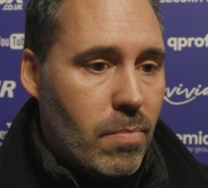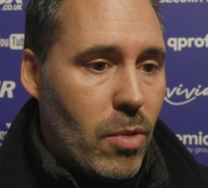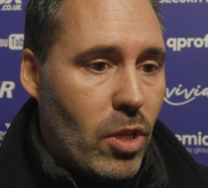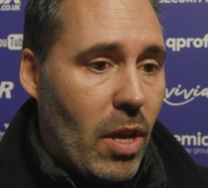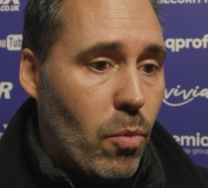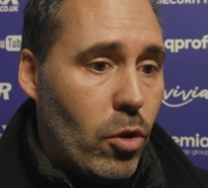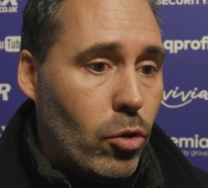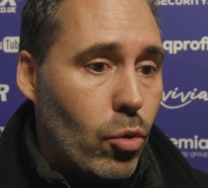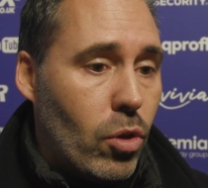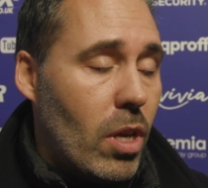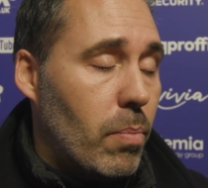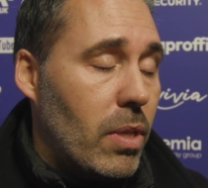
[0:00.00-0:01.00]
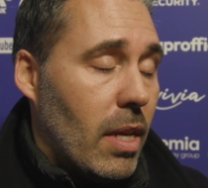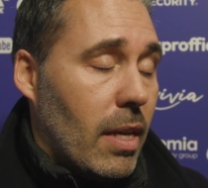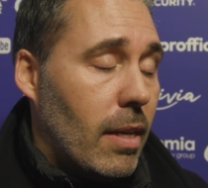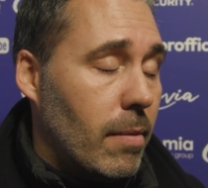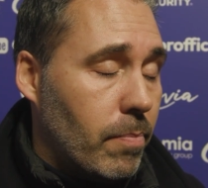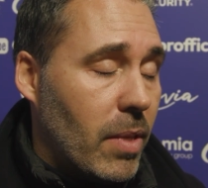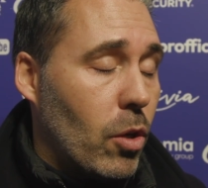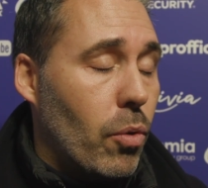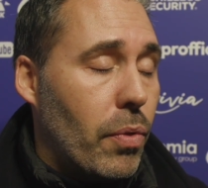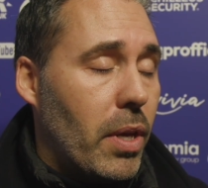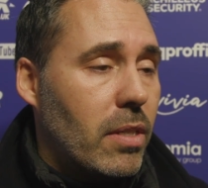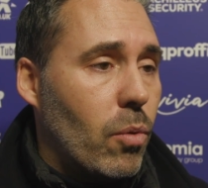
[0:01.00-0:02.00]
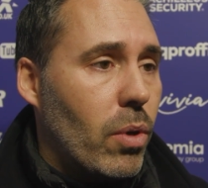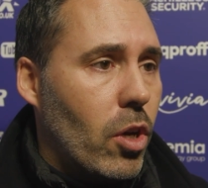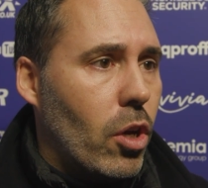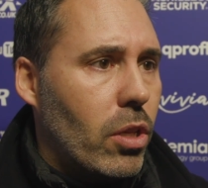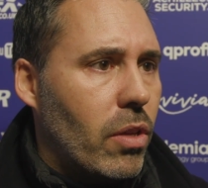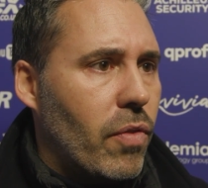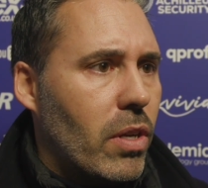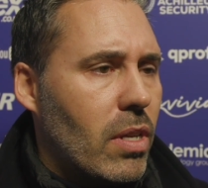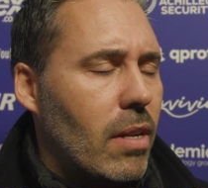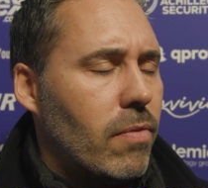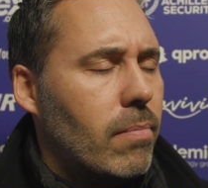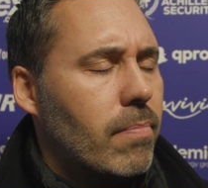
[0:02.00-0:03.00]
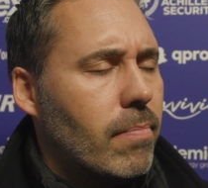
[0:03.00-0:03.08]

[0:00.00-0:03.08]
but I want to keep the good things that we got in the first half.